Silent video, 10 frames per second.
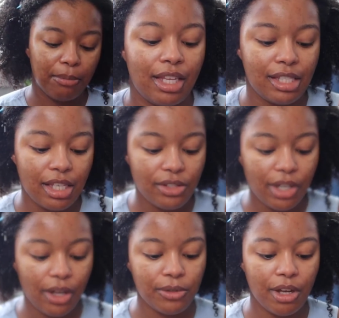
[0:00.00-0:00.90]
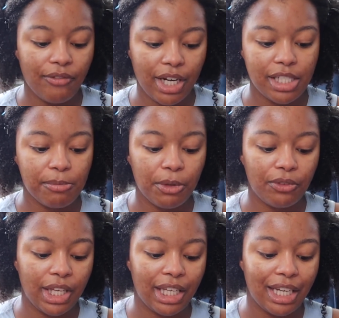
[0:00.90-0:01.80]
The sunscreen goes on very
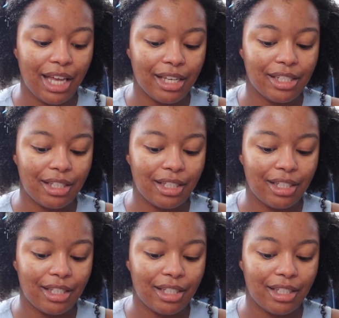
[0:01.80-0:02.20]
smoothly and it has a